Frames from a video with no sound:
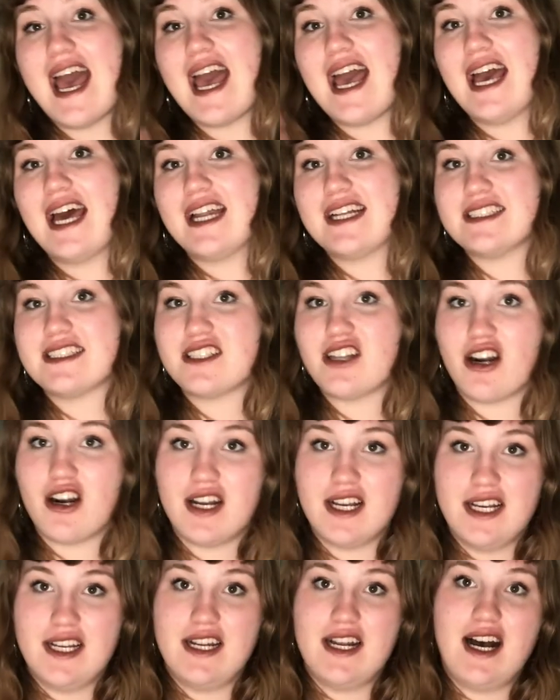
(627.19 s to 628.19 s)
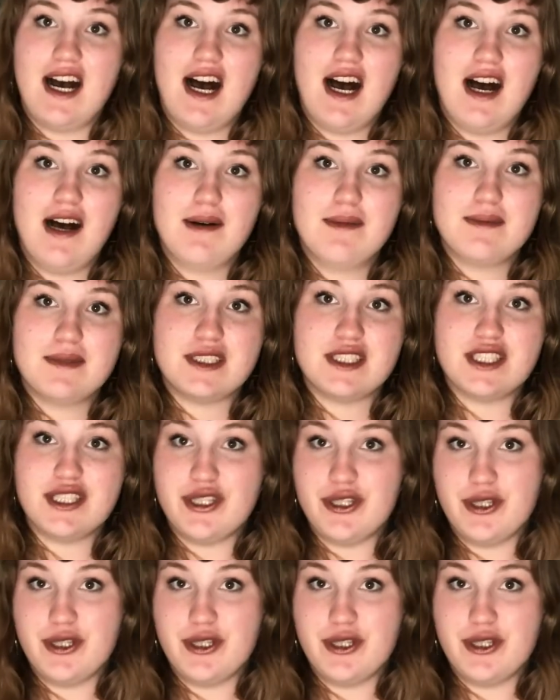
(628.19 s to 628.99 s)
and I started to